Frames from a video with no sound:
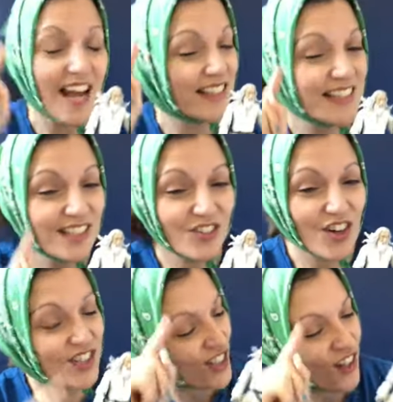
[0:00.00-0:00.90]
a
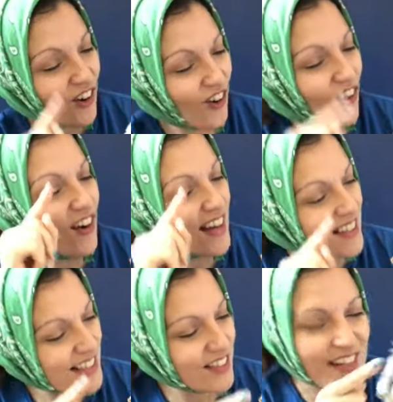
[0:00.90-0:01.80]
squash or a
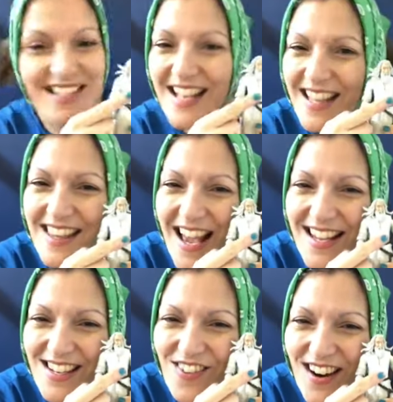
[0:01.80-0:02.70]
squeeze.
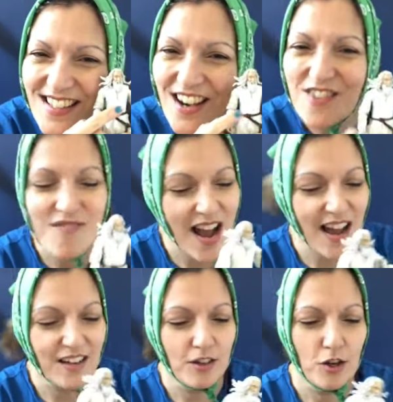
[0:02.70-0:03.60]
Thank you, wise old
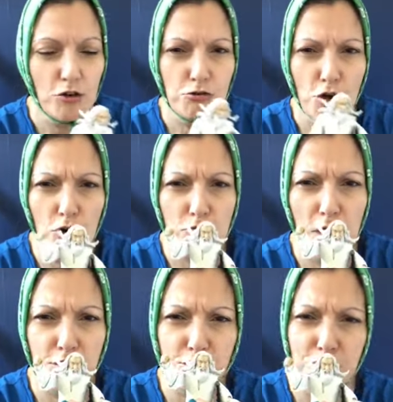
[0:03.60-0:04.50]
man. Don't
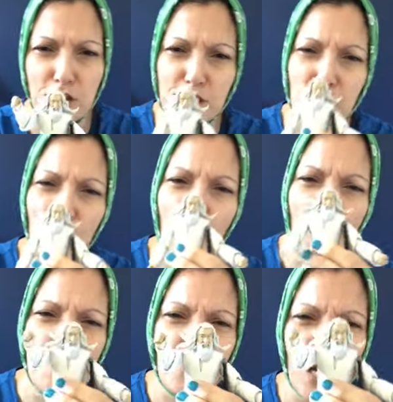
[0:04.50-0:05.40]
mention it.
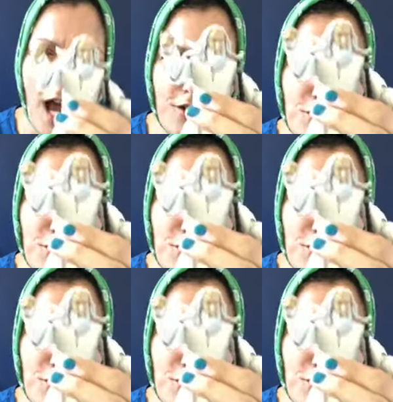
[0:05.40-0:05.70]
I'm glad to